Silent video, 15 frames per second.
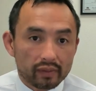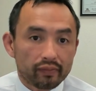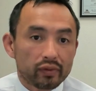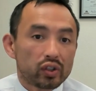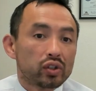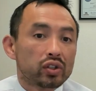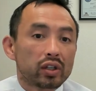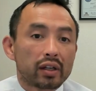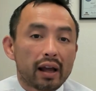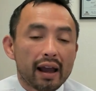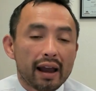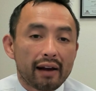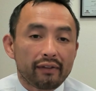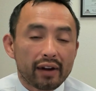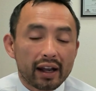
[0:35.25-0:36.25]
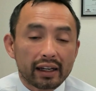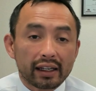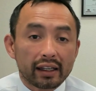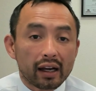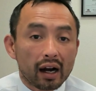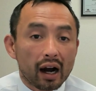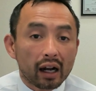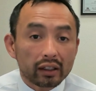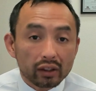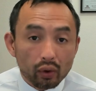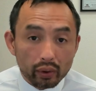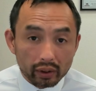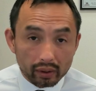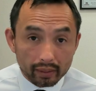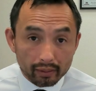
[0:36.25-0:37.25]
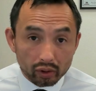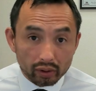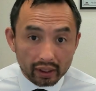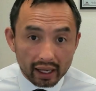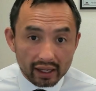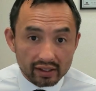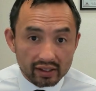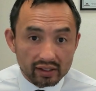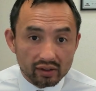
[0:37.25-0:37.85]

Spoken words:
You should not have any ongoing criminal cases